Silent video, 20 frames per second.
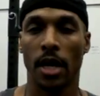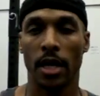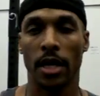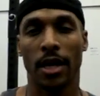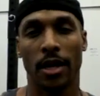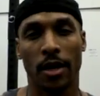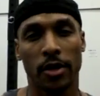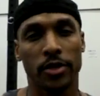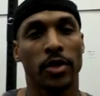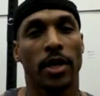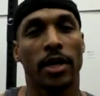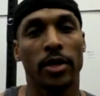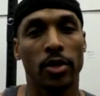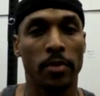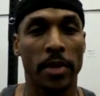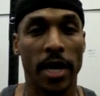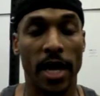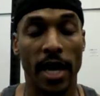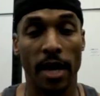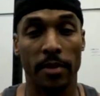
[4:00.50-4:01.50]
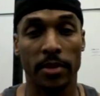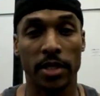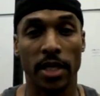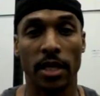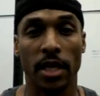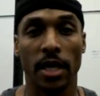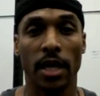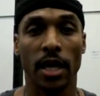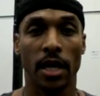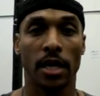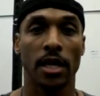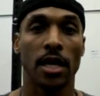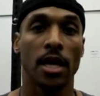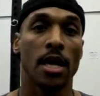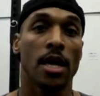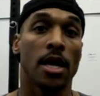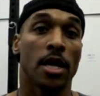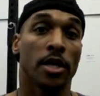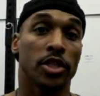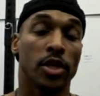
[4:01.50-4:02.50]
and then also I do my abs at the end.
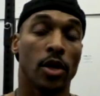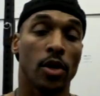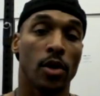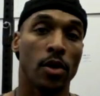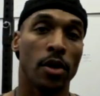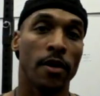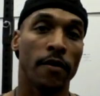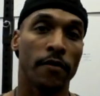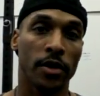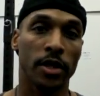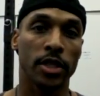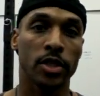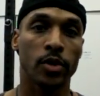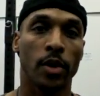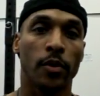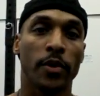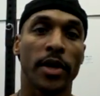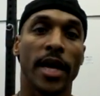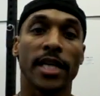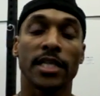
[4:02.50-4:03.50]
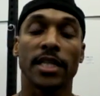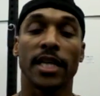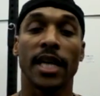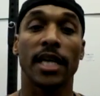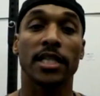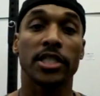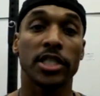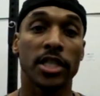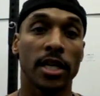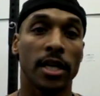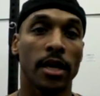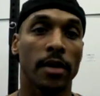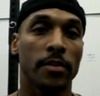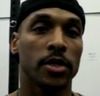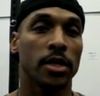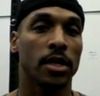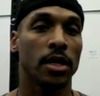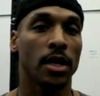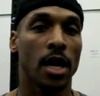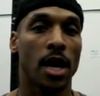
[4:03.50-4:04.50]
So for this one, we actually got
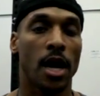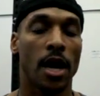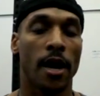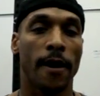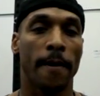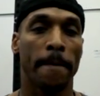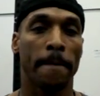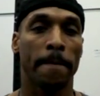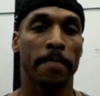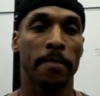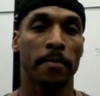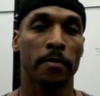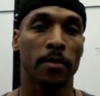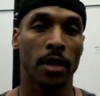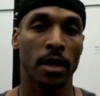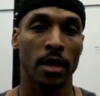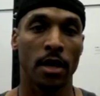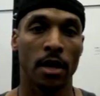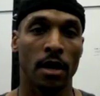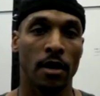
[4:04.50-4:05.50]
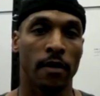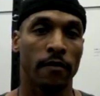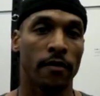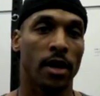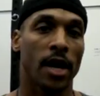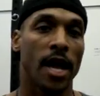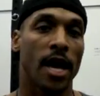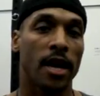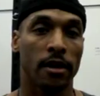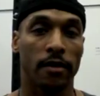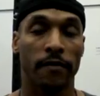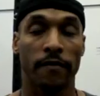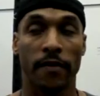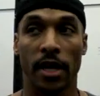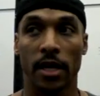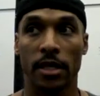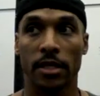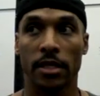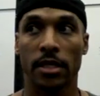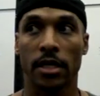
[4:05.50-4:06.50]
chin-ups. For a lot of the
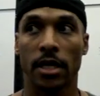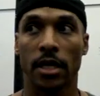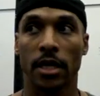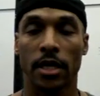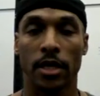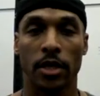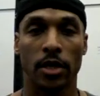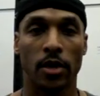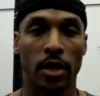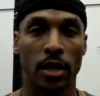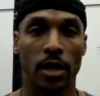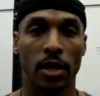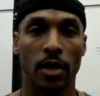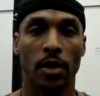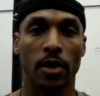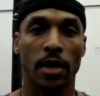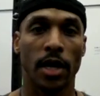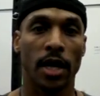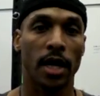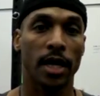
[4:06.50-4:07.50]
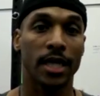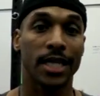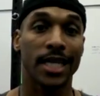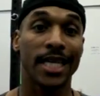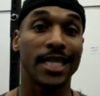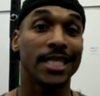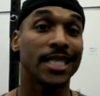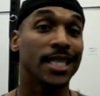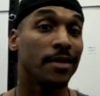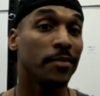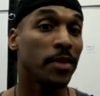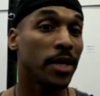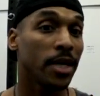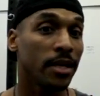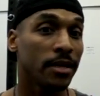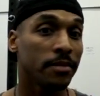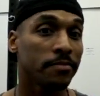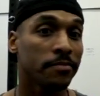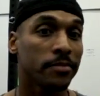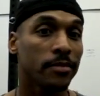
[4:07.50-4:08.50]
fellas, you're gonna go
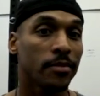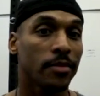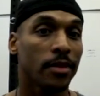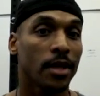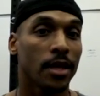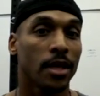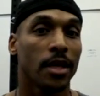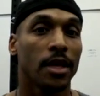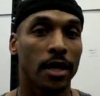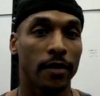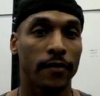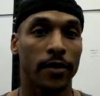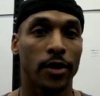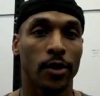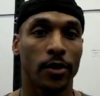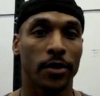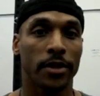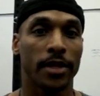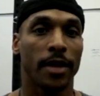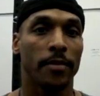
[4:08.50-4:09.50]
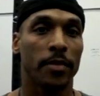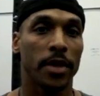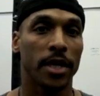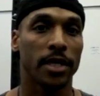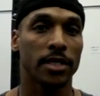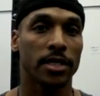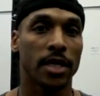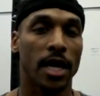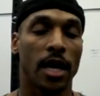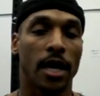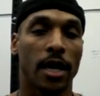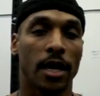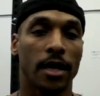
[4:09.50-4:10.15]
DTB. If you know what that means,